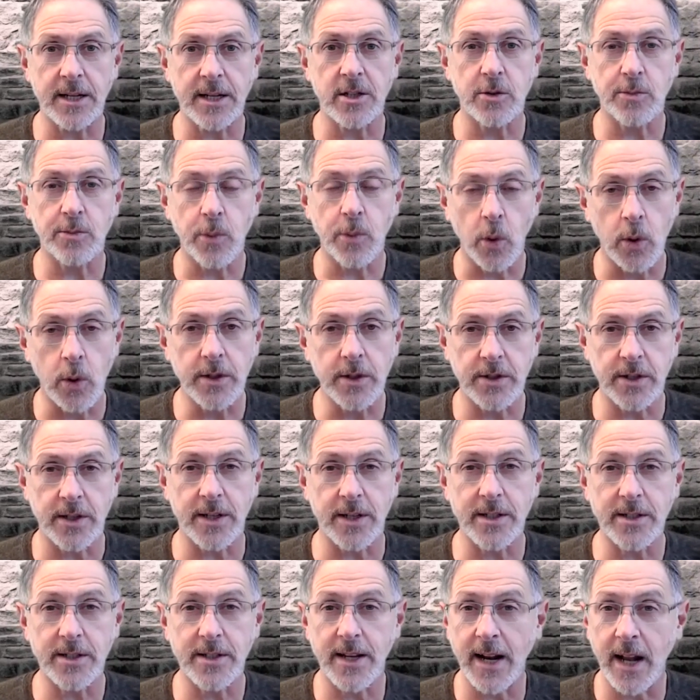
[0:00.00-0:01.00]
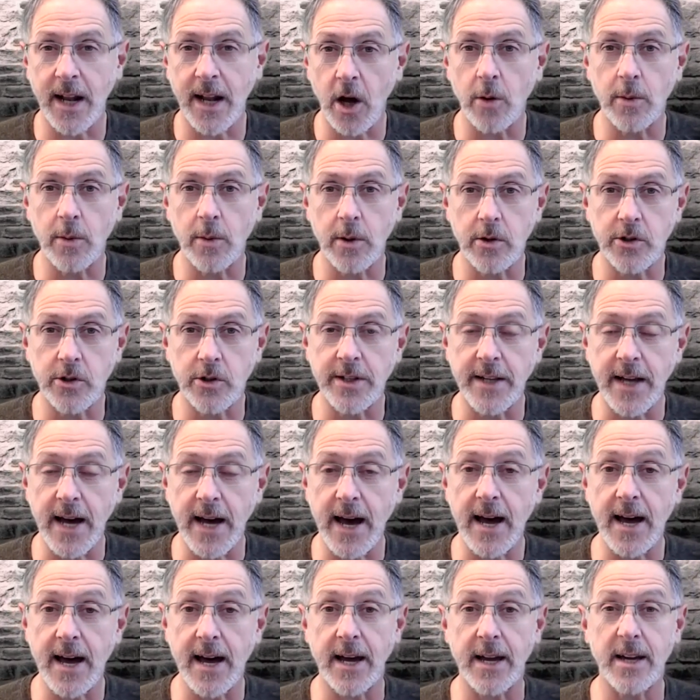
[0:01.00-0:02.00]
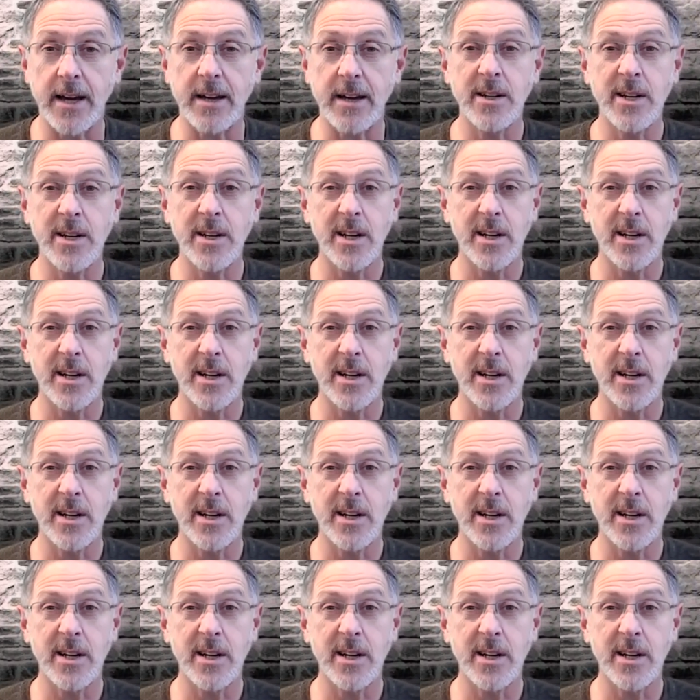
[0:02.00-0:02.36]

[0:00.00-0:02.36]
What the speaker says: it's poisonous and I almost die.